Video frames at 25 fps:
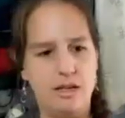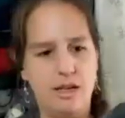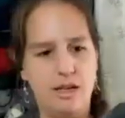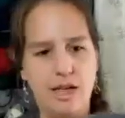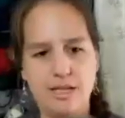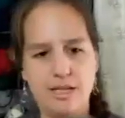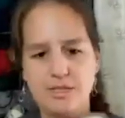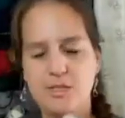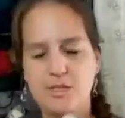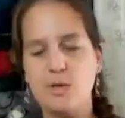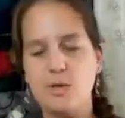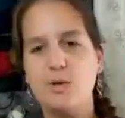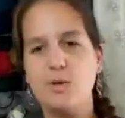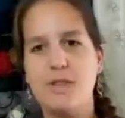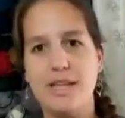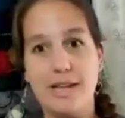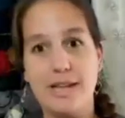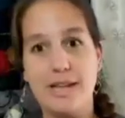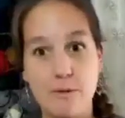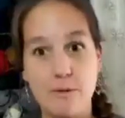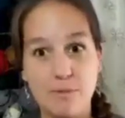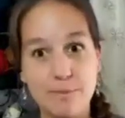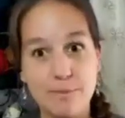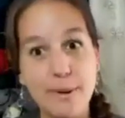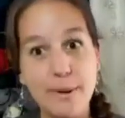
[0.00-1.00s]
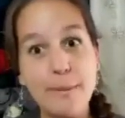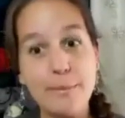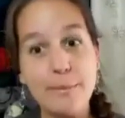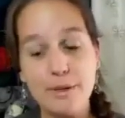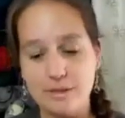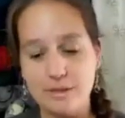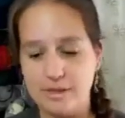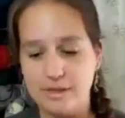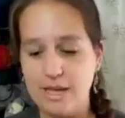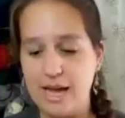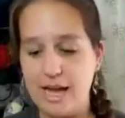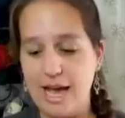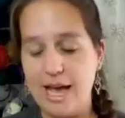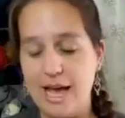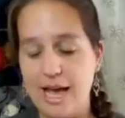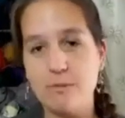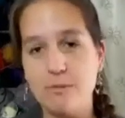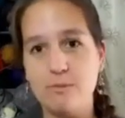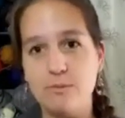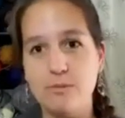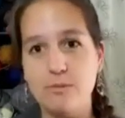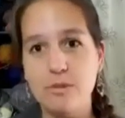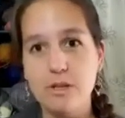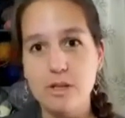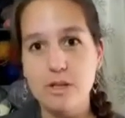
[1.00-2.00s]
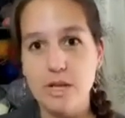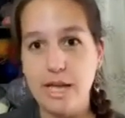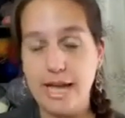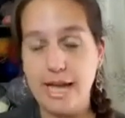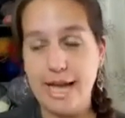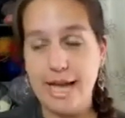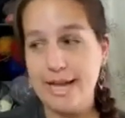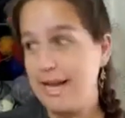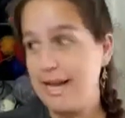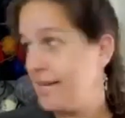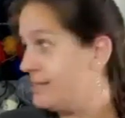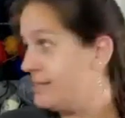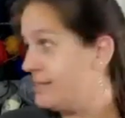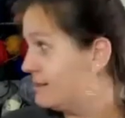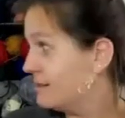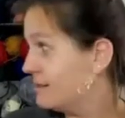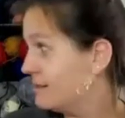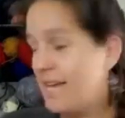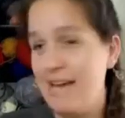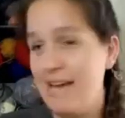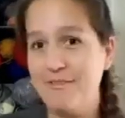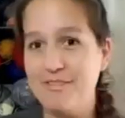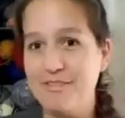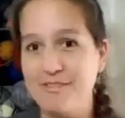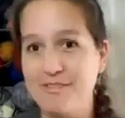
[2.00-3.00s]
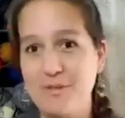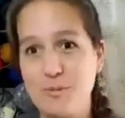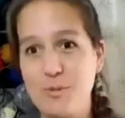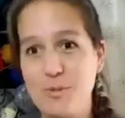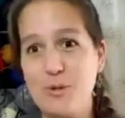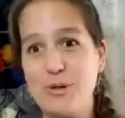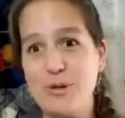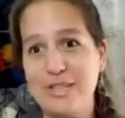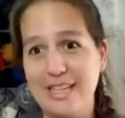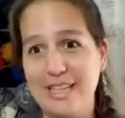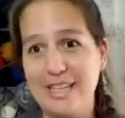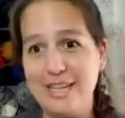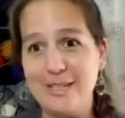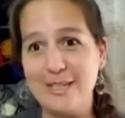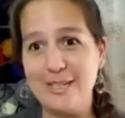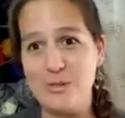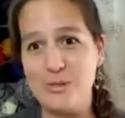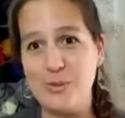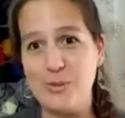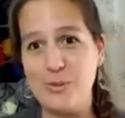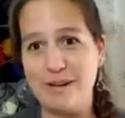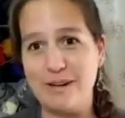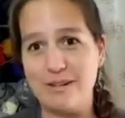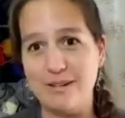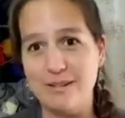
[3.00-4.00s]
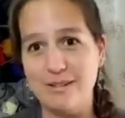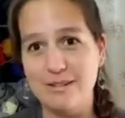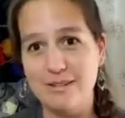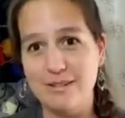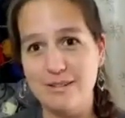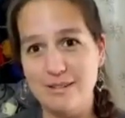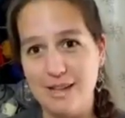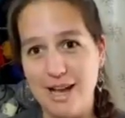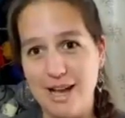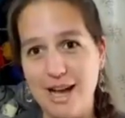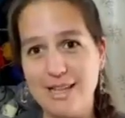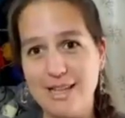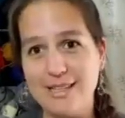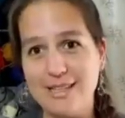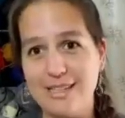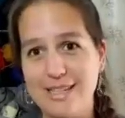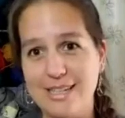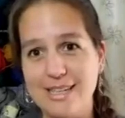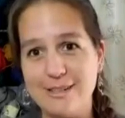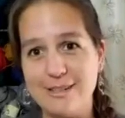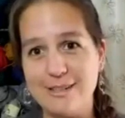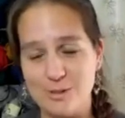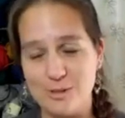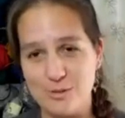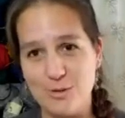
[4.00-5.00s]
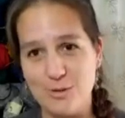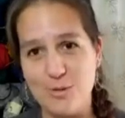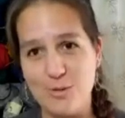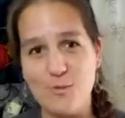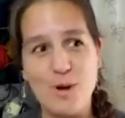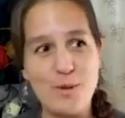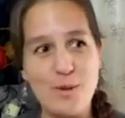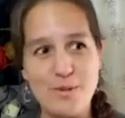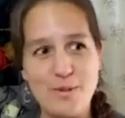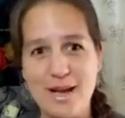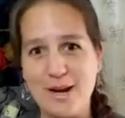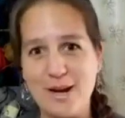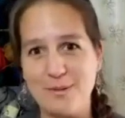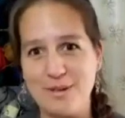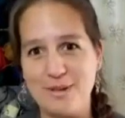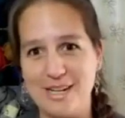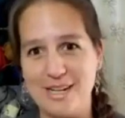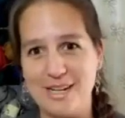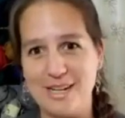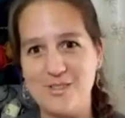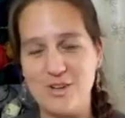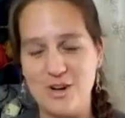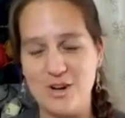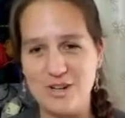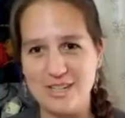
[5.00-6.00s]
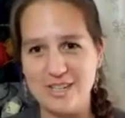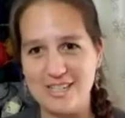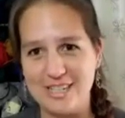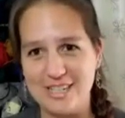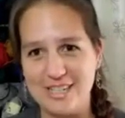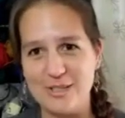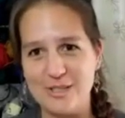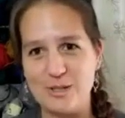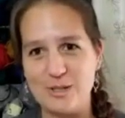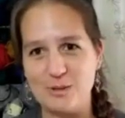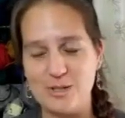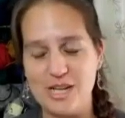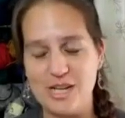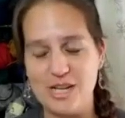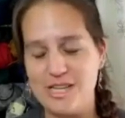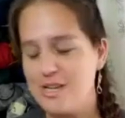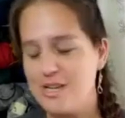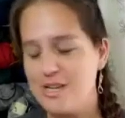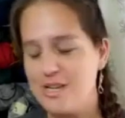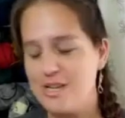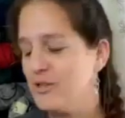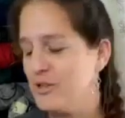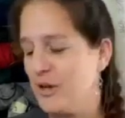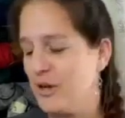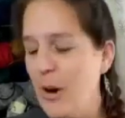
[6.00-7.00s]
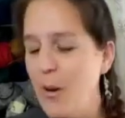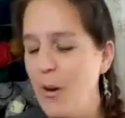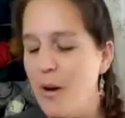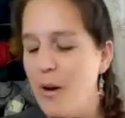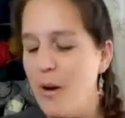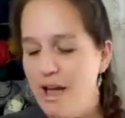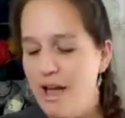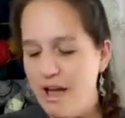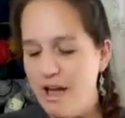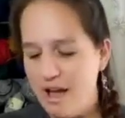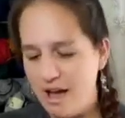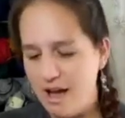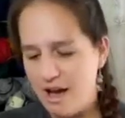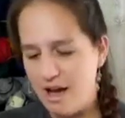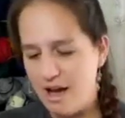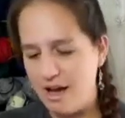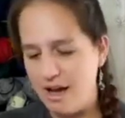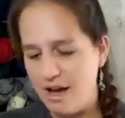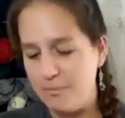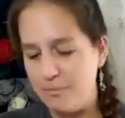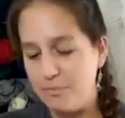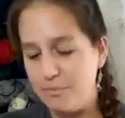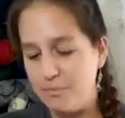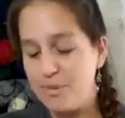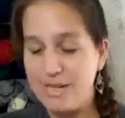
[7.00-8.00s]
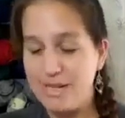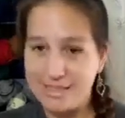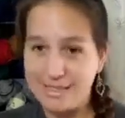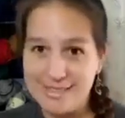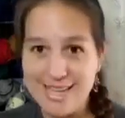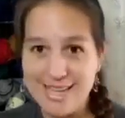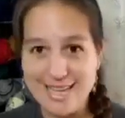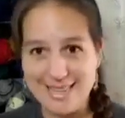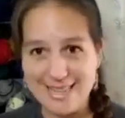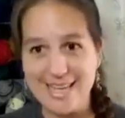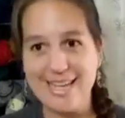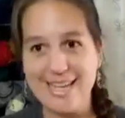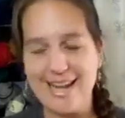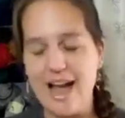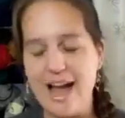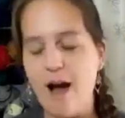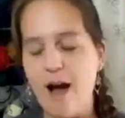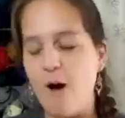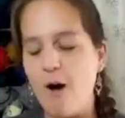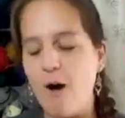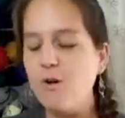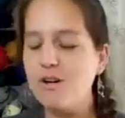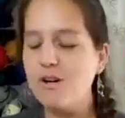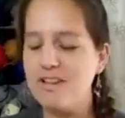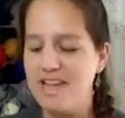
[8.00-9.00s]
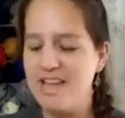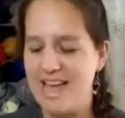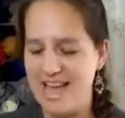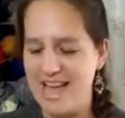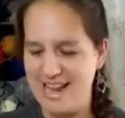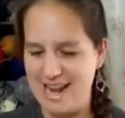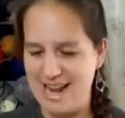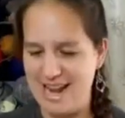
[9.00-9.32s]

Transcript: and so then I remembered that I still have the February lady sweater on the needles from way back when I started it, 10 years ago. But I'll take that out. And